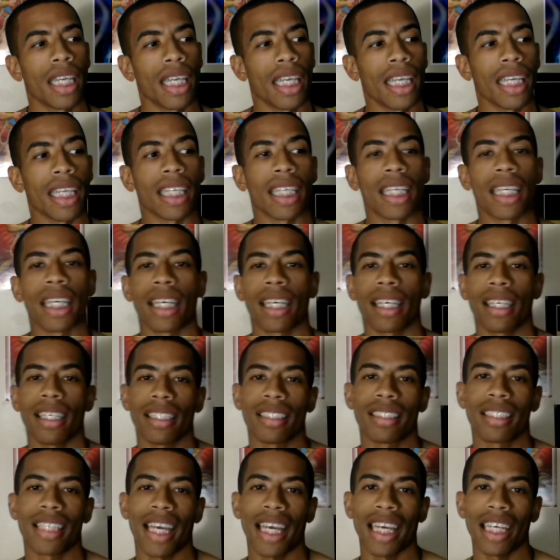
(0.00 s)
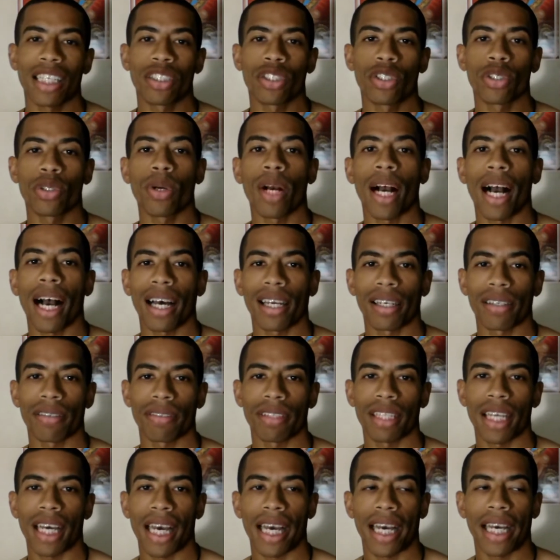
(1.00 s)
it takes you out of
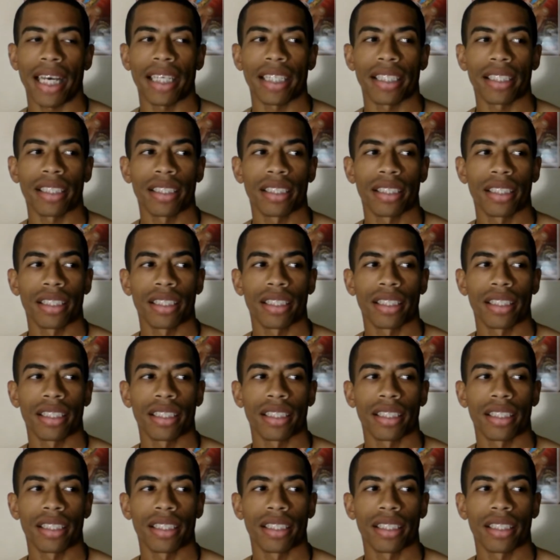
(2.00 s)
that,